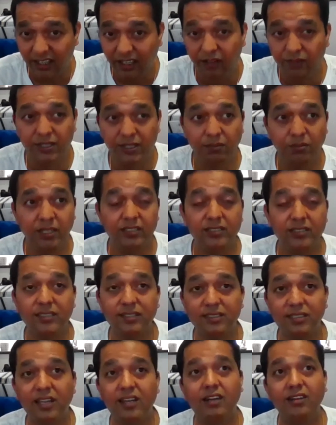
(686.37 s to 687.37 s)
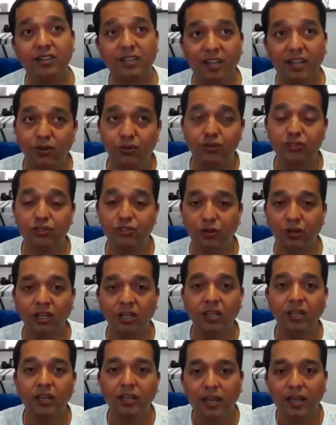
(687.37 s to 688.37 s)
If somebody says there are doubts or
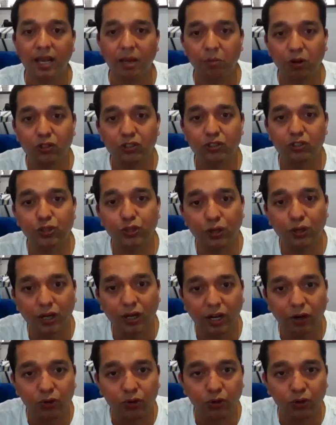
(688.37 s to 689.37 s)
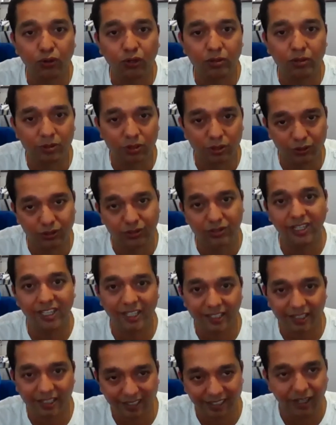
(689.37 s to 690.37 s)
I'm not sure how to go about
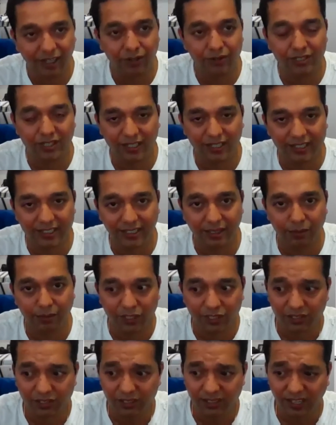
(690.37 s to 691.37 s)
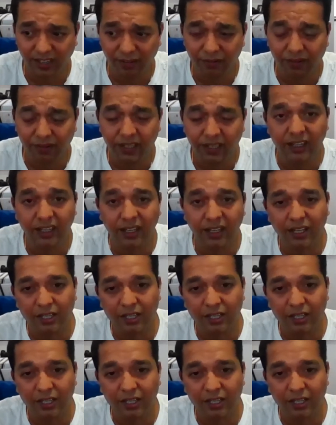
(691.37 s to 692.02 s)
Australian Council examinations, I feel